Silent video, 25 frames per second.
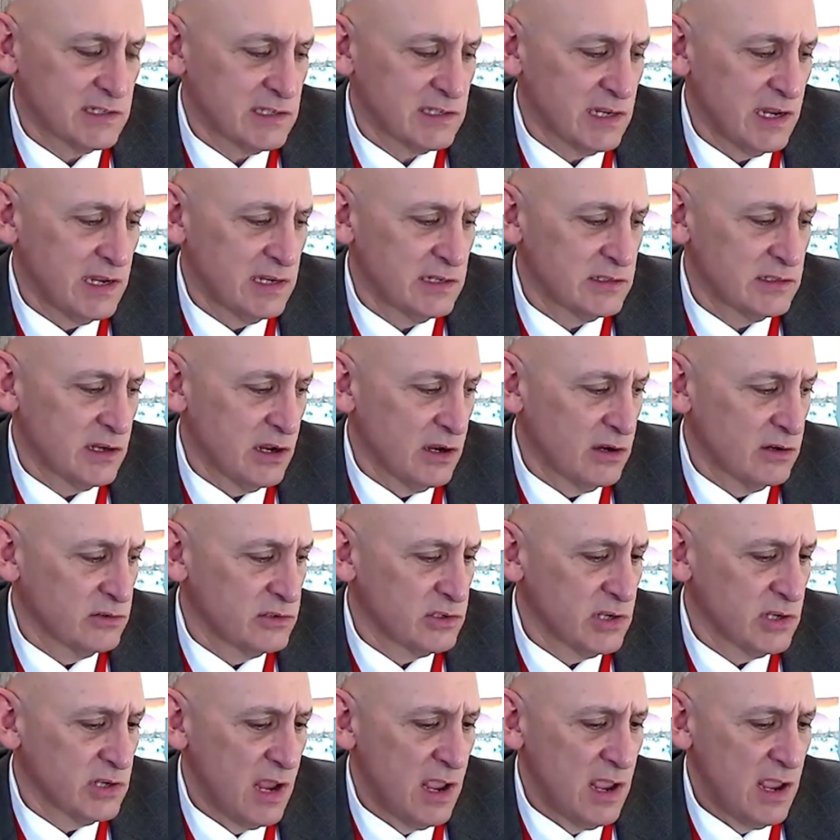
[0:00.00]

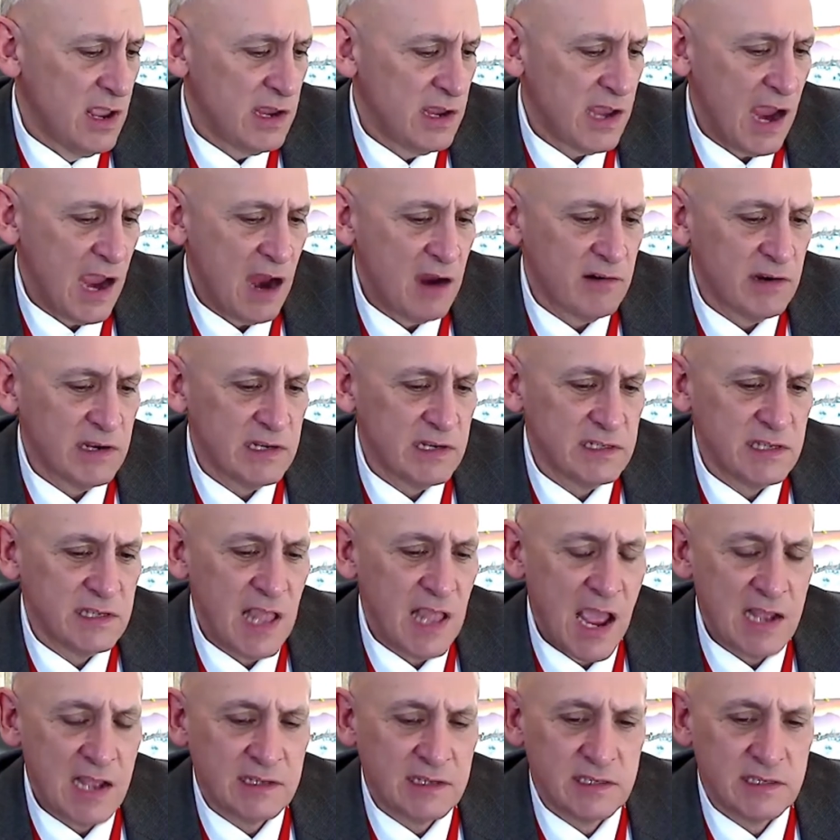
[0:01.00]
Santos carries
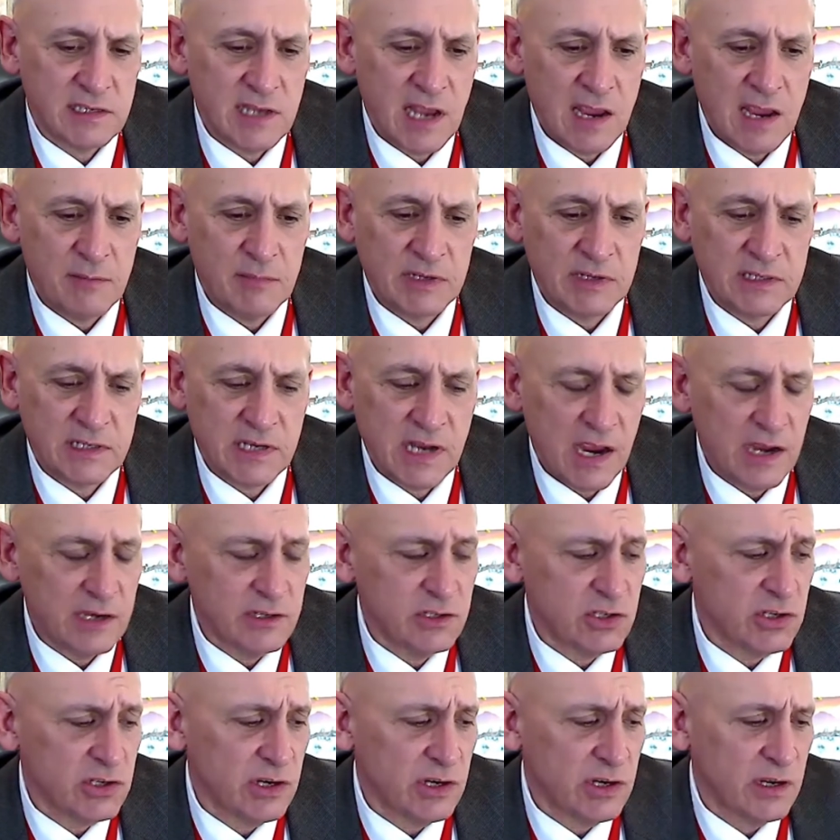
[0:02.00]
that same
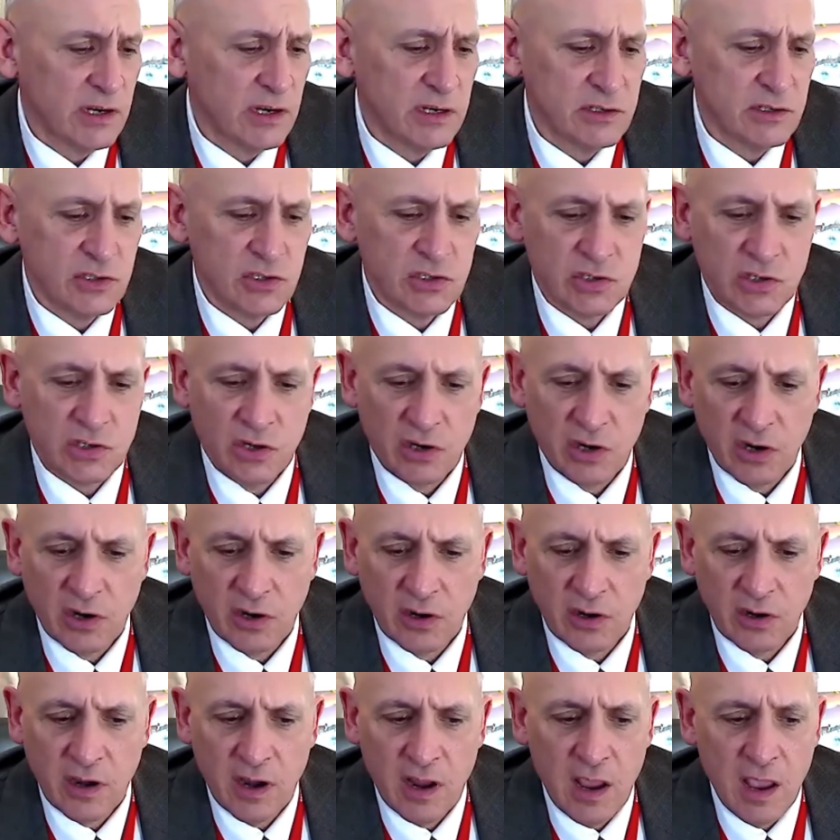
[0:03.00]
attention and
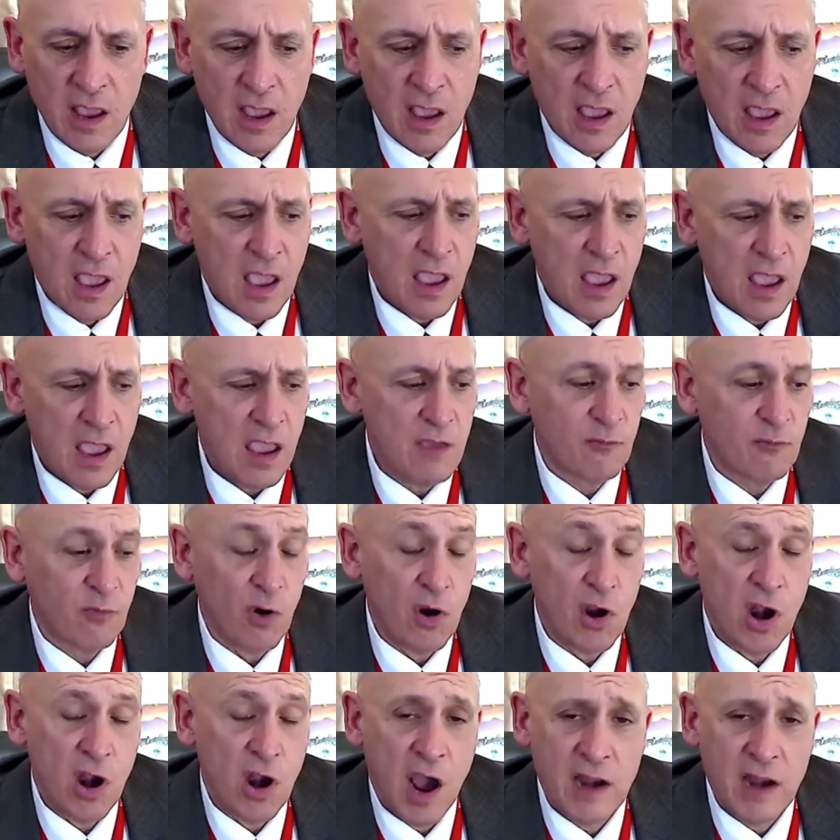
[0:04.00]
concern. If we're
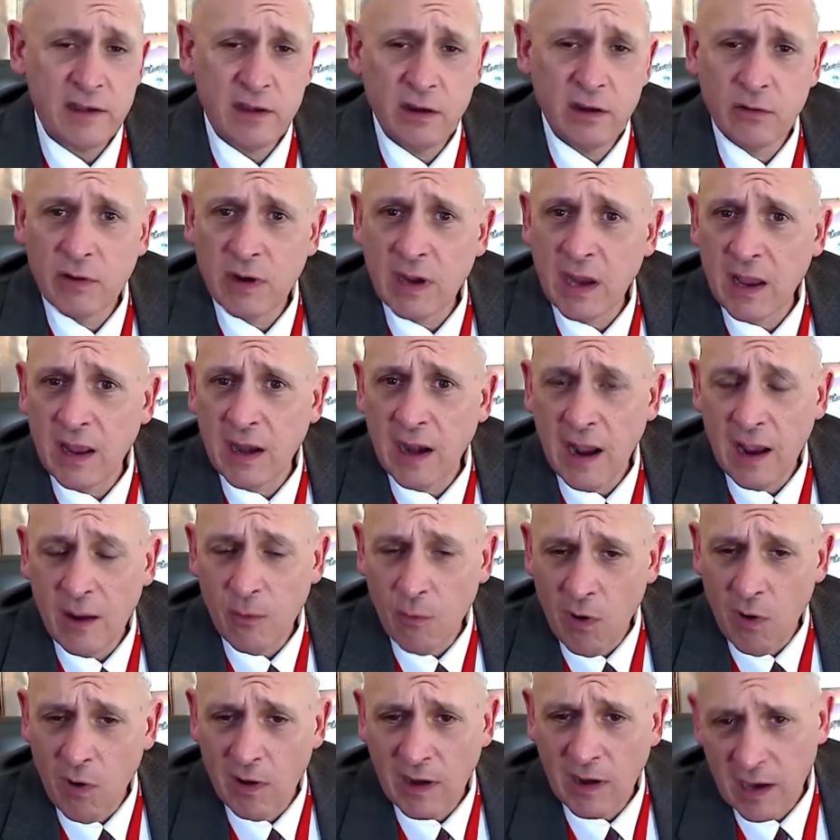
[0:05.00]
not doing it, I
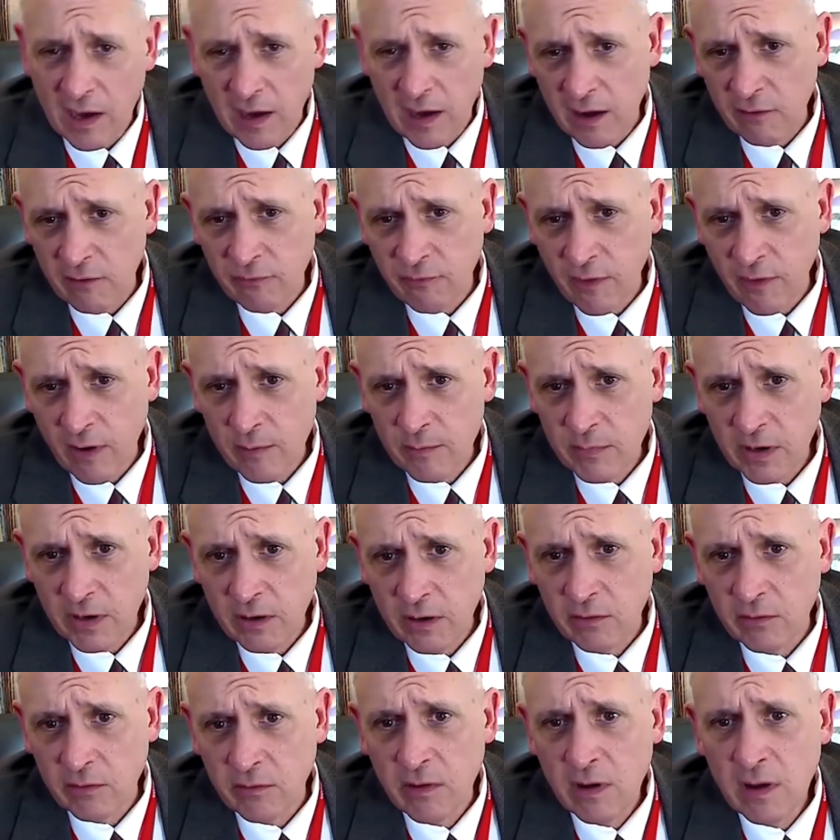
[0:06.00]
want to hear from
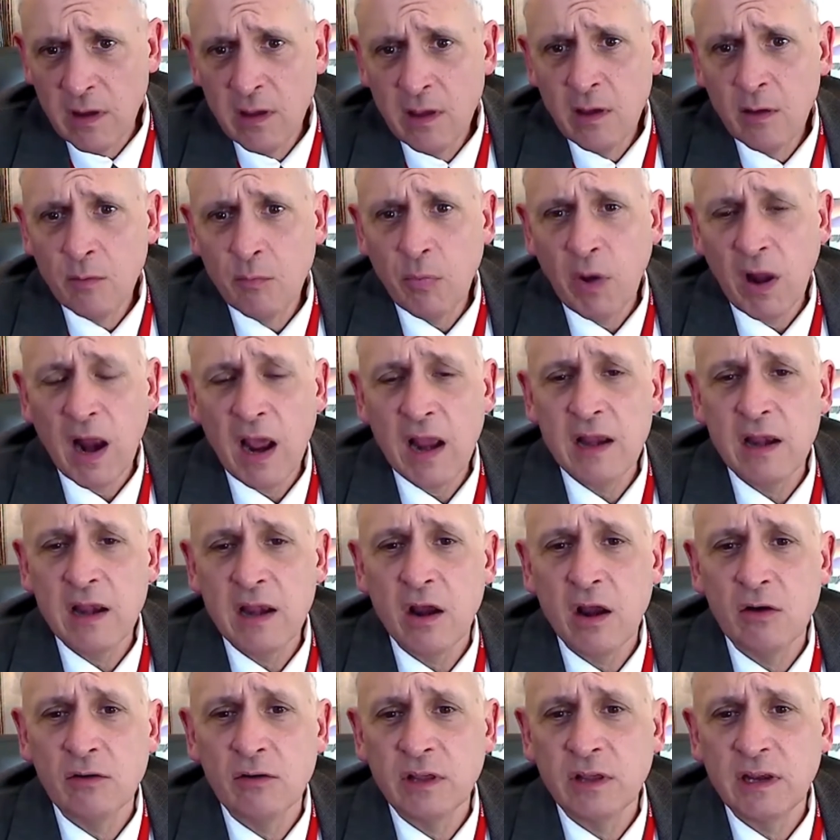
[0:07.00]
you, but I
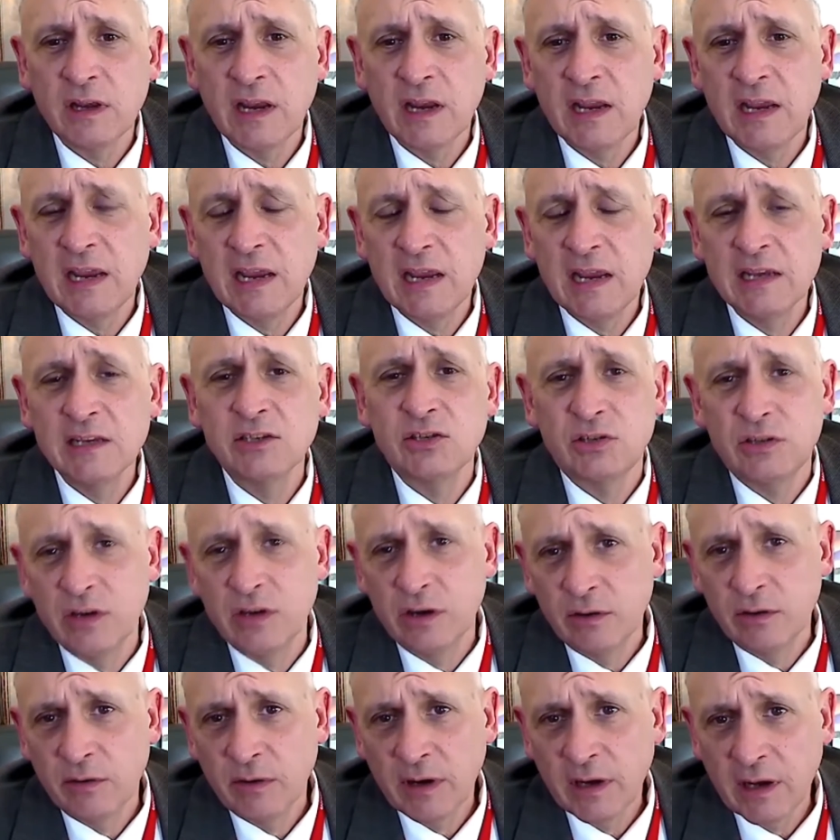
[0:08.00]
know that he is
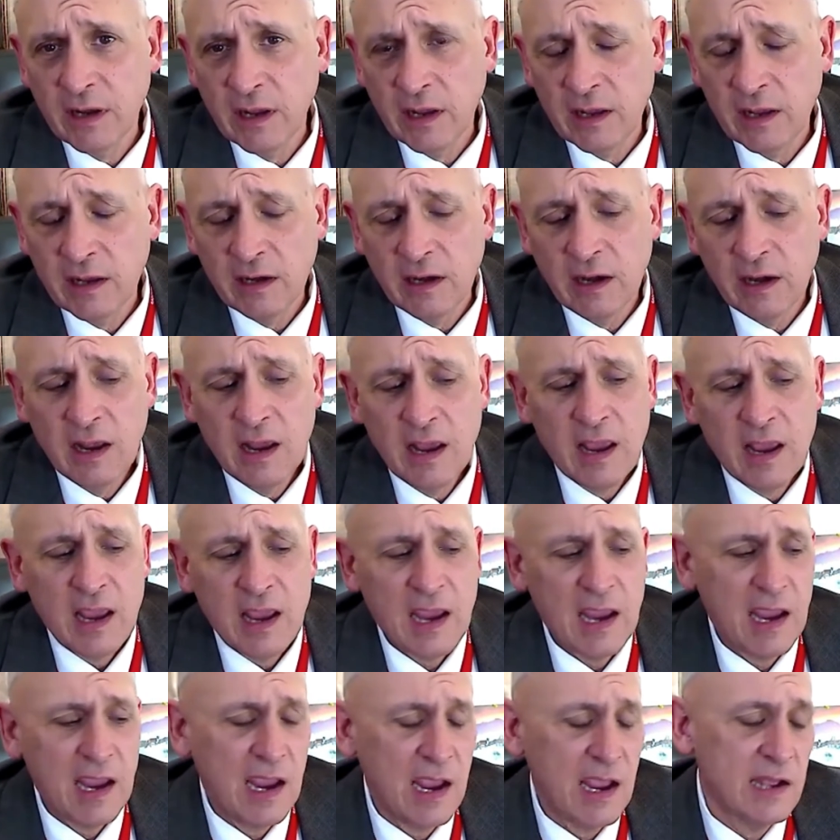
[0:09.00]
doing it.
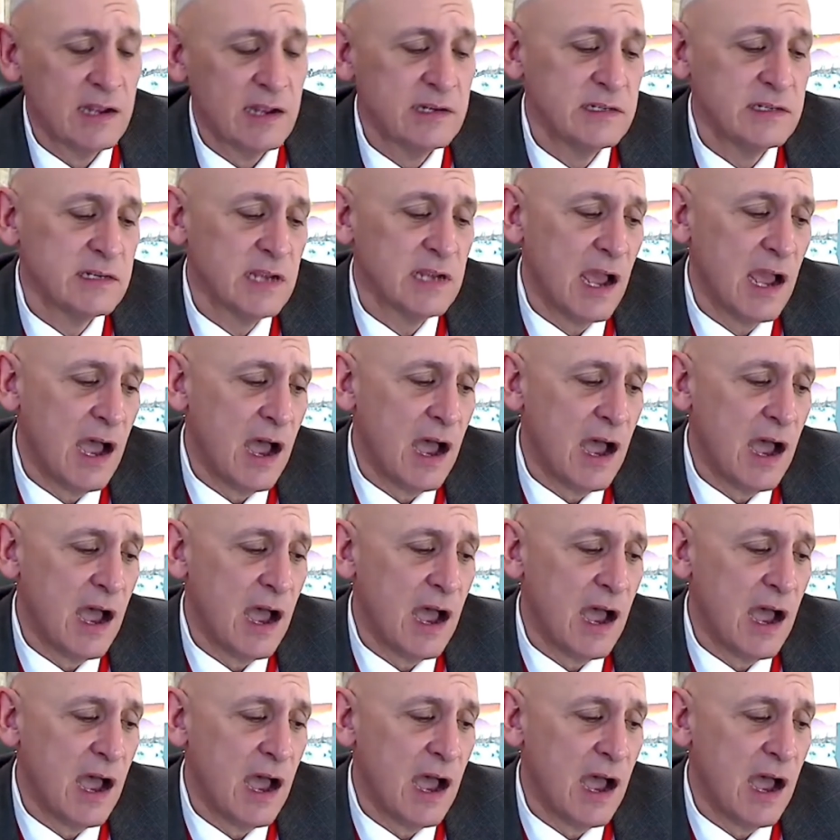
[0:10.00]
And